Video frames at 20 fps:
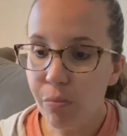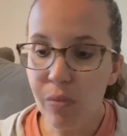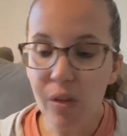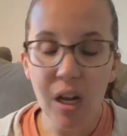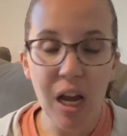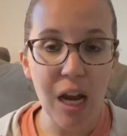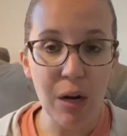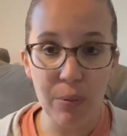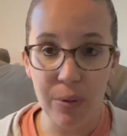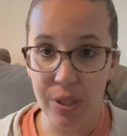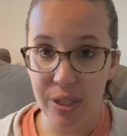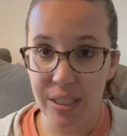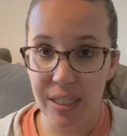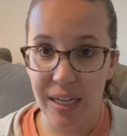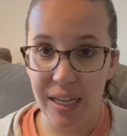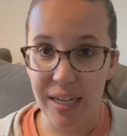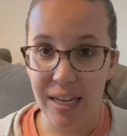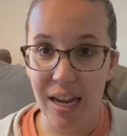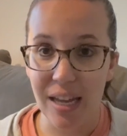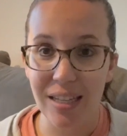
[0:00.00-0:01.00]
I will say
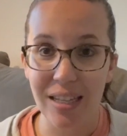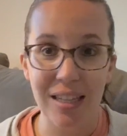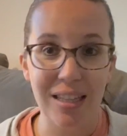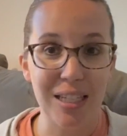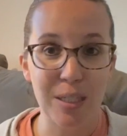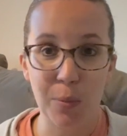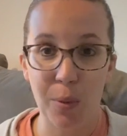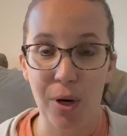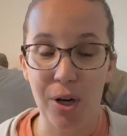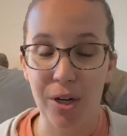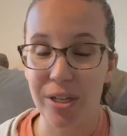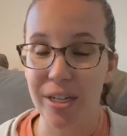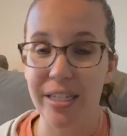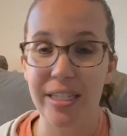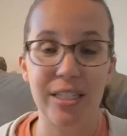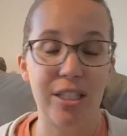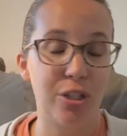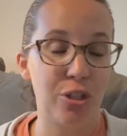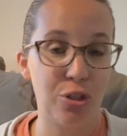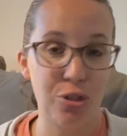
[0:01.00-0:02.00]
again that this park is
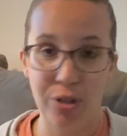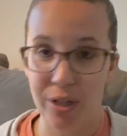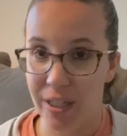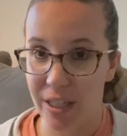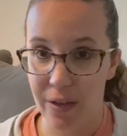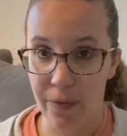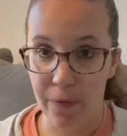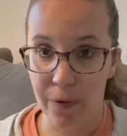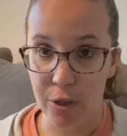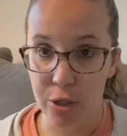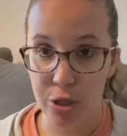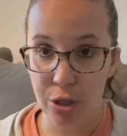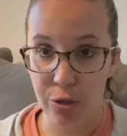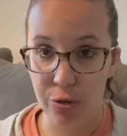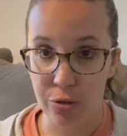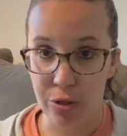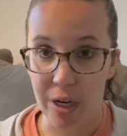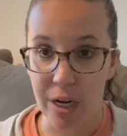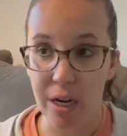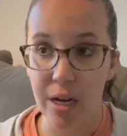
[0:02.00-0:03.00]
strictly for
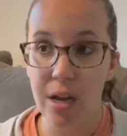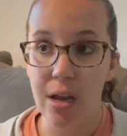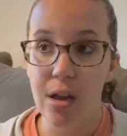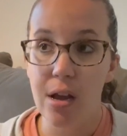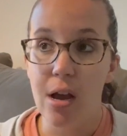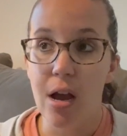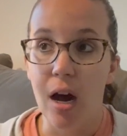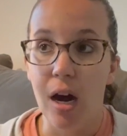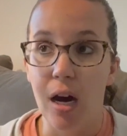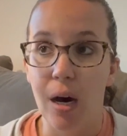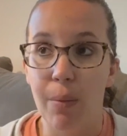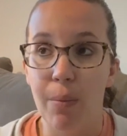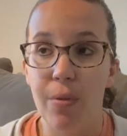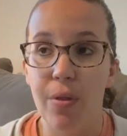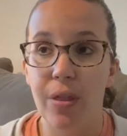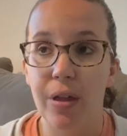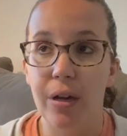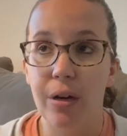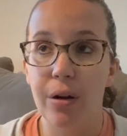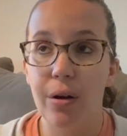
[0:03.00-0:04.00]
children.
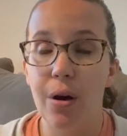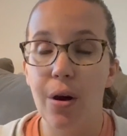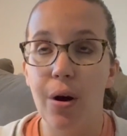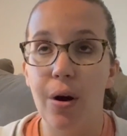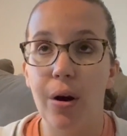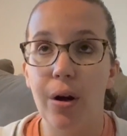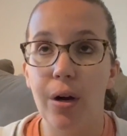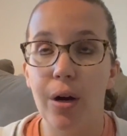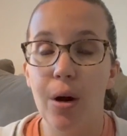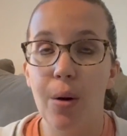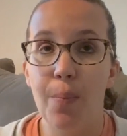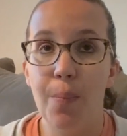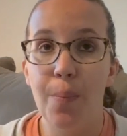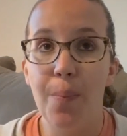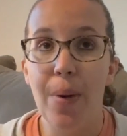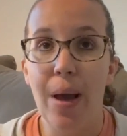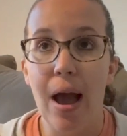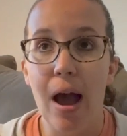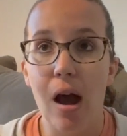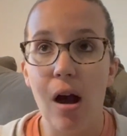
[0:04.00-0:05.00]
There are
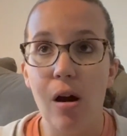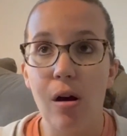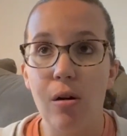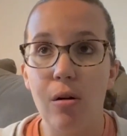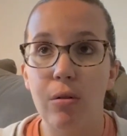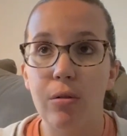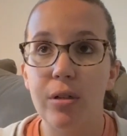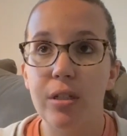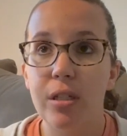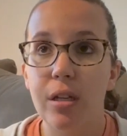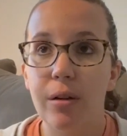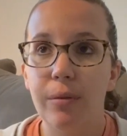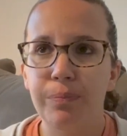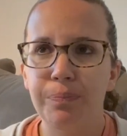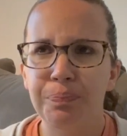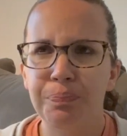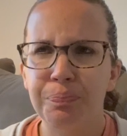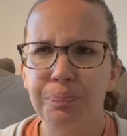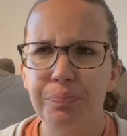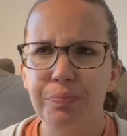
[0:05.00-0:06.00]
about,
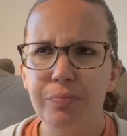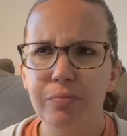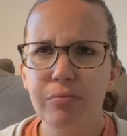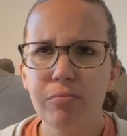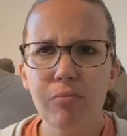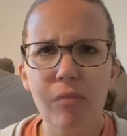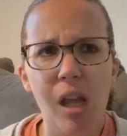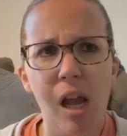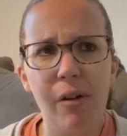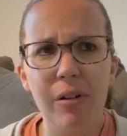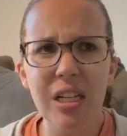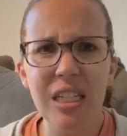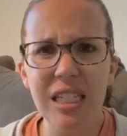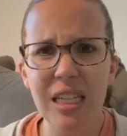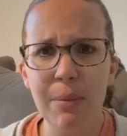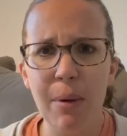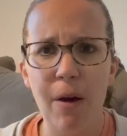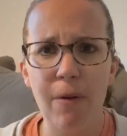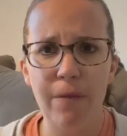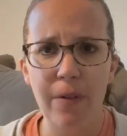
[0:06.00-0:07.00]
I want to say
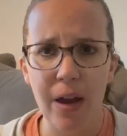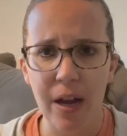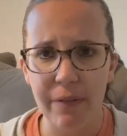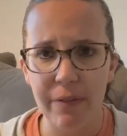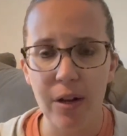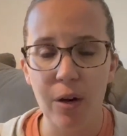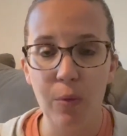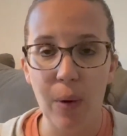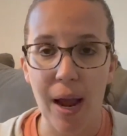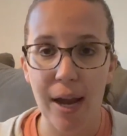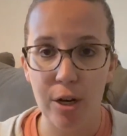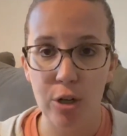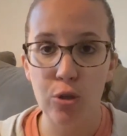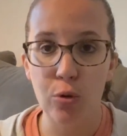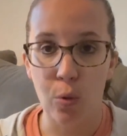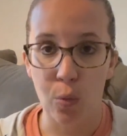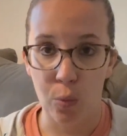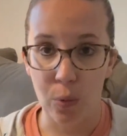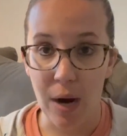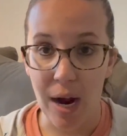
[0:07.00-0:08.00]
about 5
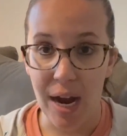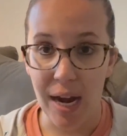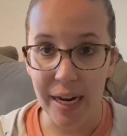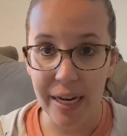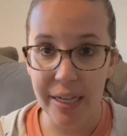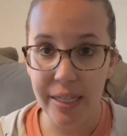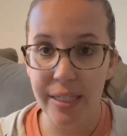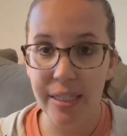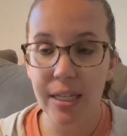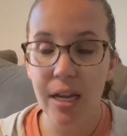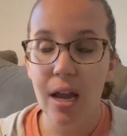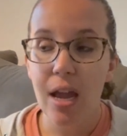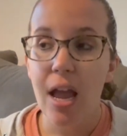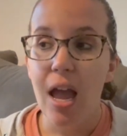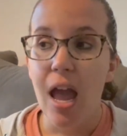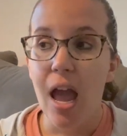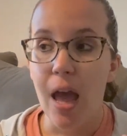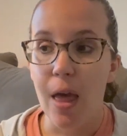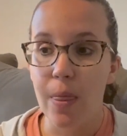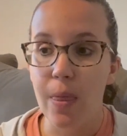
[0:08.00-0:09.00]
actual rides,
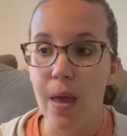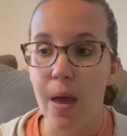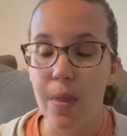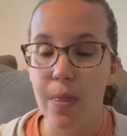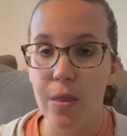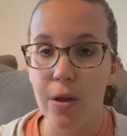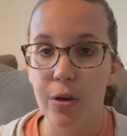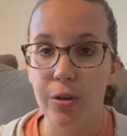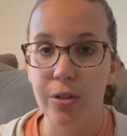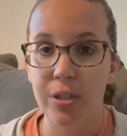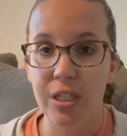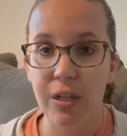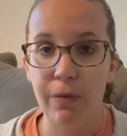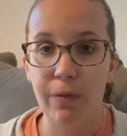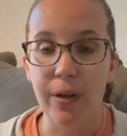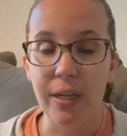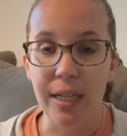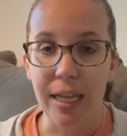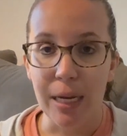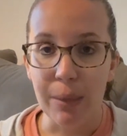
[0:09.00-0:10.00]
and then there's
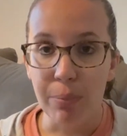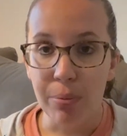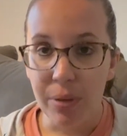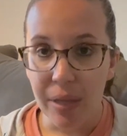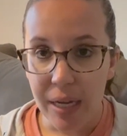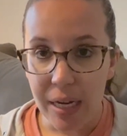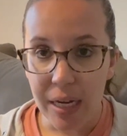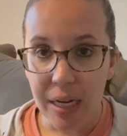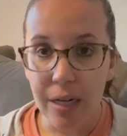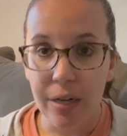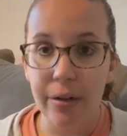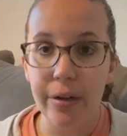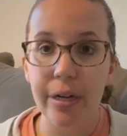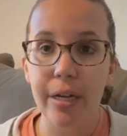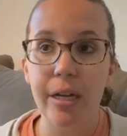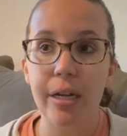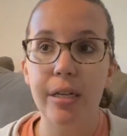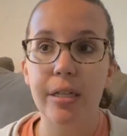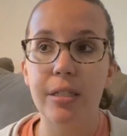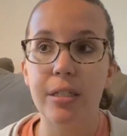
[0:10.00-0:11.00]
different like play
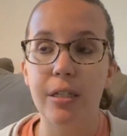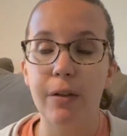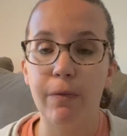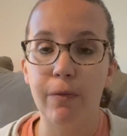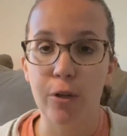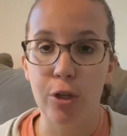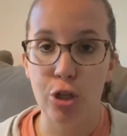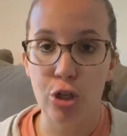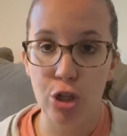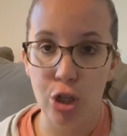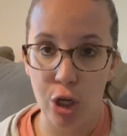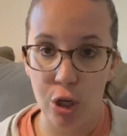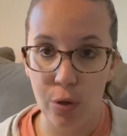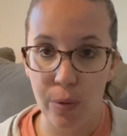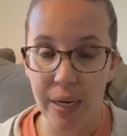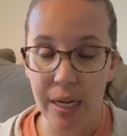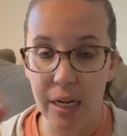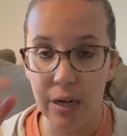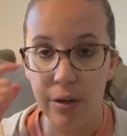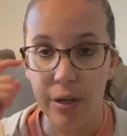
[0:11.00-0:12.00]
areas, different show
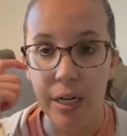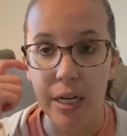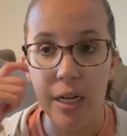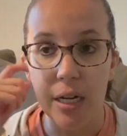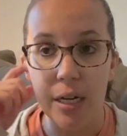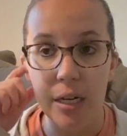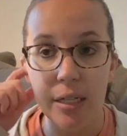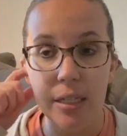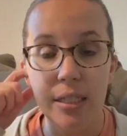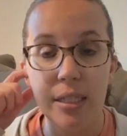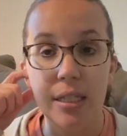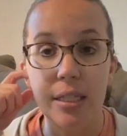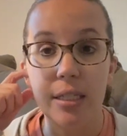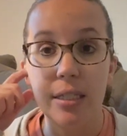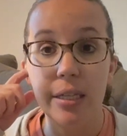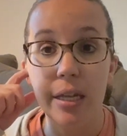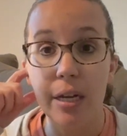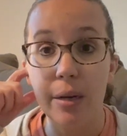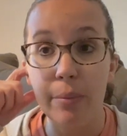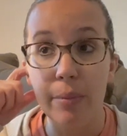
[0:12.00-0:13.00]
areas, the
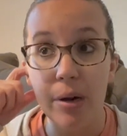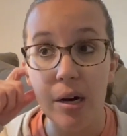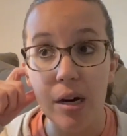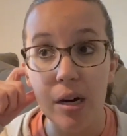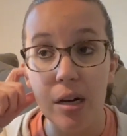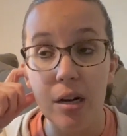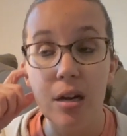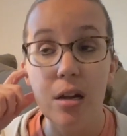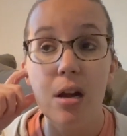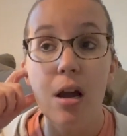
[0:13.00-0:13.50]
cinema.